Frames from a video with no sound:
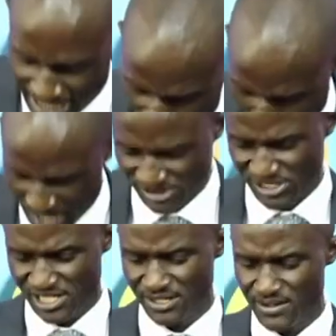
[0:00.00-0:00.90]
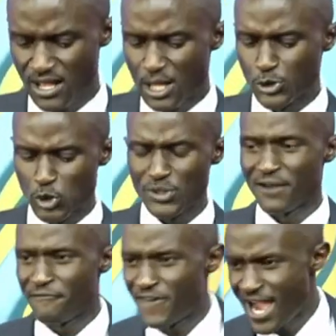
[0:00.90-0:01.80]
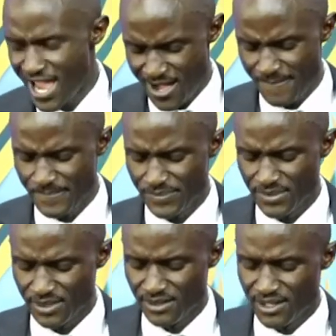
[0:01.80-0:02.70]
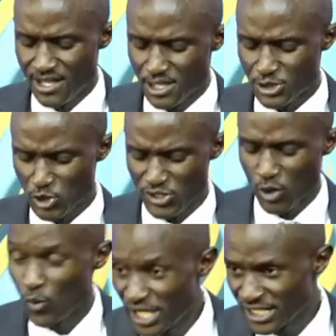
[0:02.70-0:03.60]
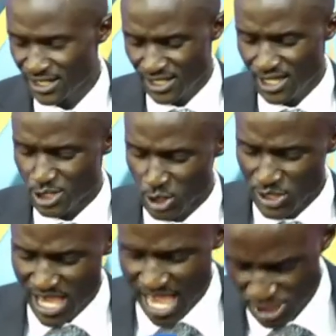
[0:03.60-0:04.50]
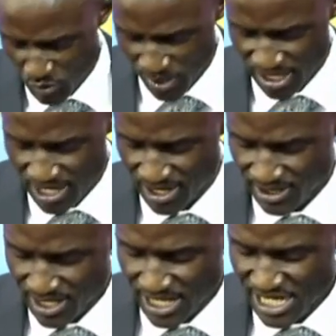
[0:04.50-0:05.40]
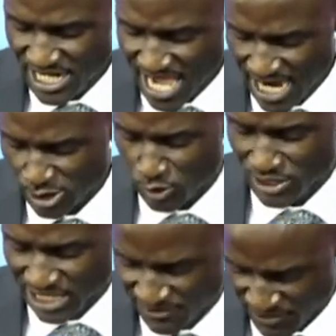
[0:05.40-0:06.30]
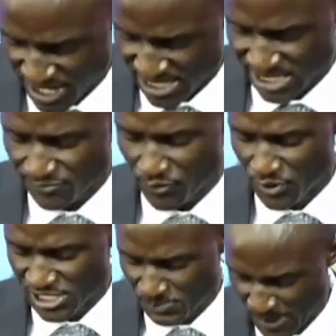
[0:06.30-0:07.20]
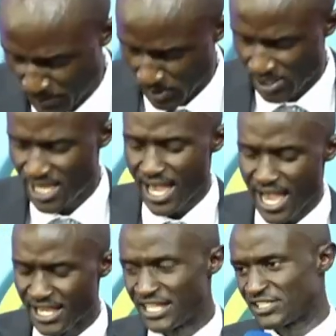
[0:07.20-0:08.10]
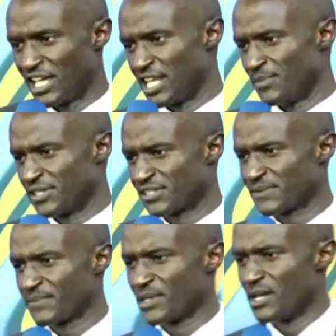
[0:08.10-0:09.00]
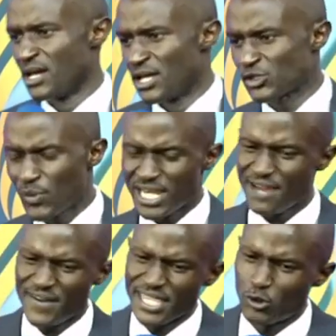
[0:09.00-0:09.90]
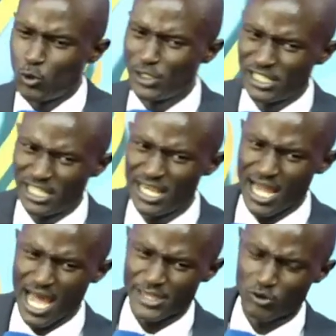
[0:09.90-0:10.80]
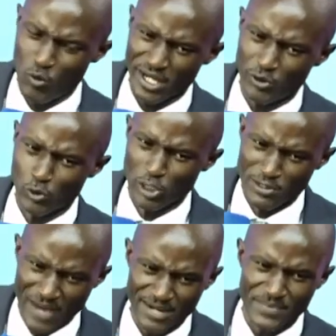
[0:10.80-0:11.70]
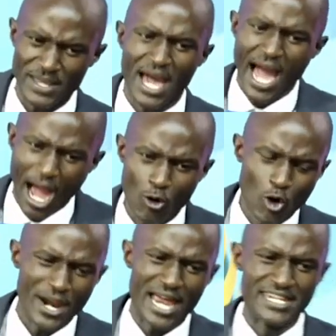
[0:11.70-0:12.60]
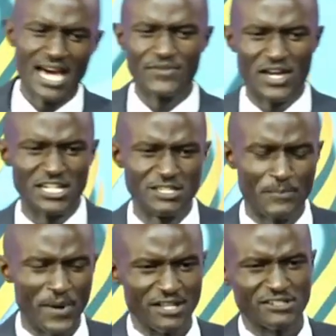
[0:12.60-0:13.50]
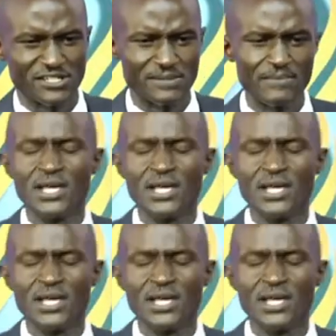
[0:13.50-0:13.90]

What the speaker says: in the past through the fire, through the wind, through the earthquake, in act of deliverance for his people against the enemies. So whenever they could hear earthquake, it would remind them how God had done that in the past.